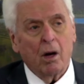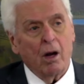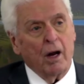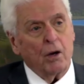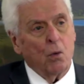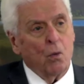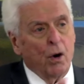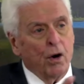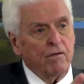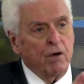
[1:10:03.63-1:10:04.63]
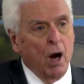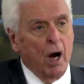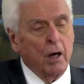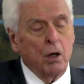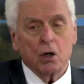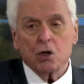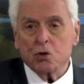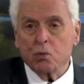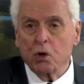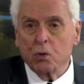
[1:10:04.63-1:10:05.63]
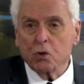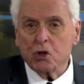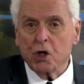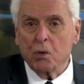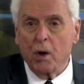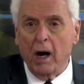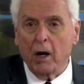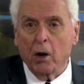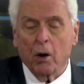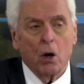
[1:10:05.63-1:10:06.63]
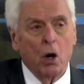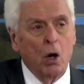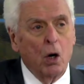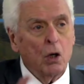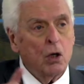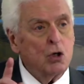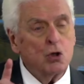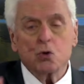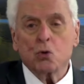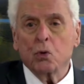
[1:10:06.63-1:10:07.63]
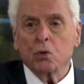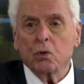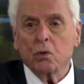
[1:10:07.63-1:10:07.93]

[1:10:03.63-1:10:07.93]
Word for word: And the Word of God, as we will see right here, is truth.